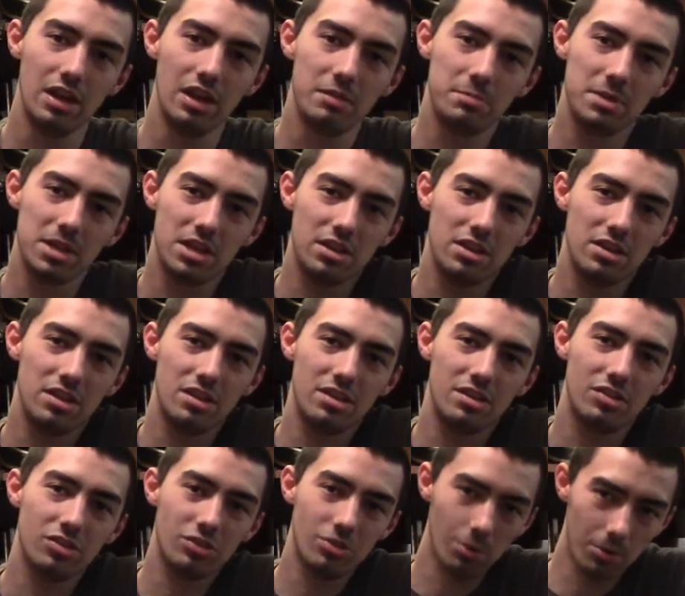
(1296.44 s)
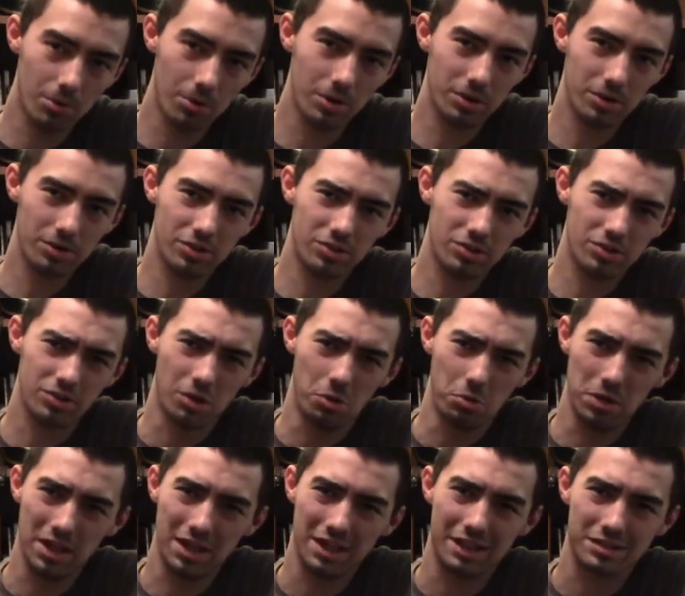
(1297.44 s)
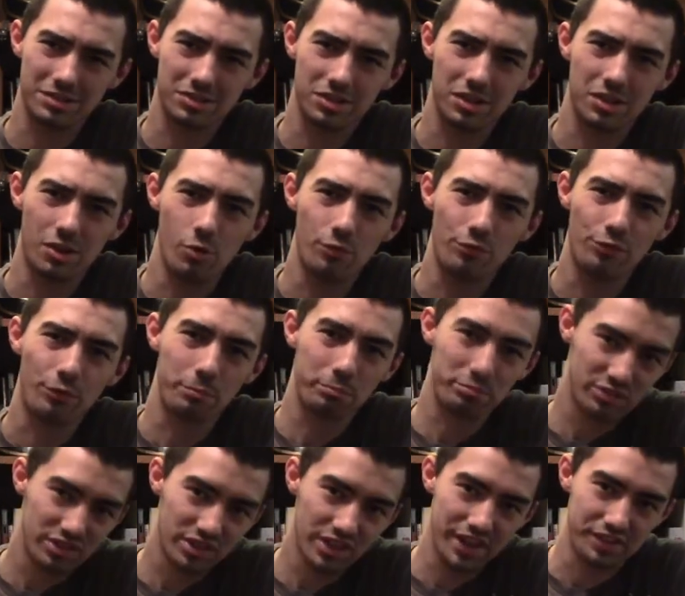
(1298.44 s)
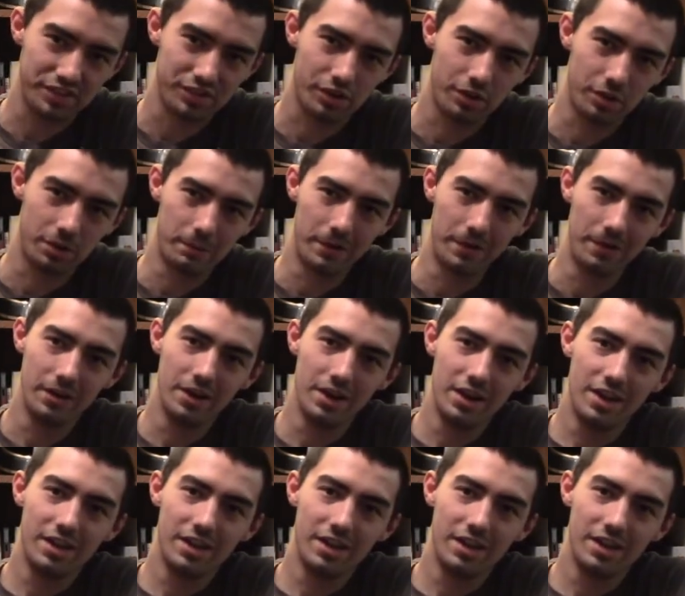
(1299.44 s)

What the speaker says: because swords don't exactly go through plate armor.